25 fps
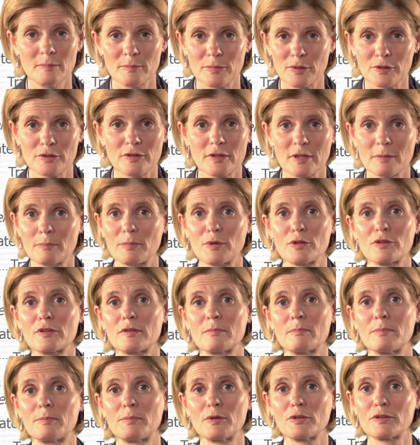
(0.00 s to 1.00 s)

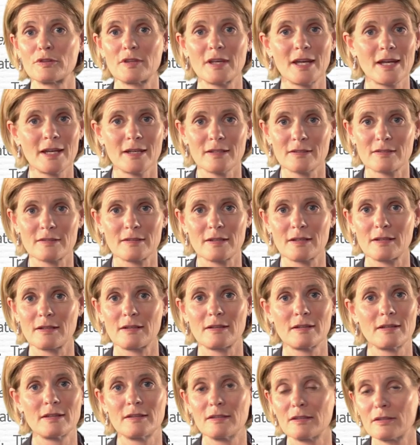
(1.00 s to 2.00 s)
Put that.
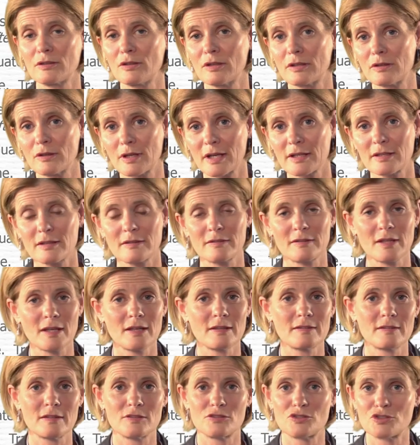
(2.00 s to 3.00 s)
In the United
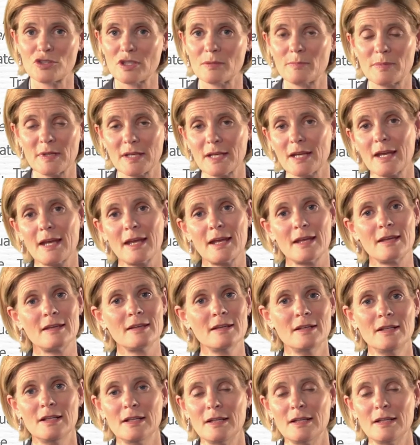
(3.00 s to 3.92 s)
States, it's GPA.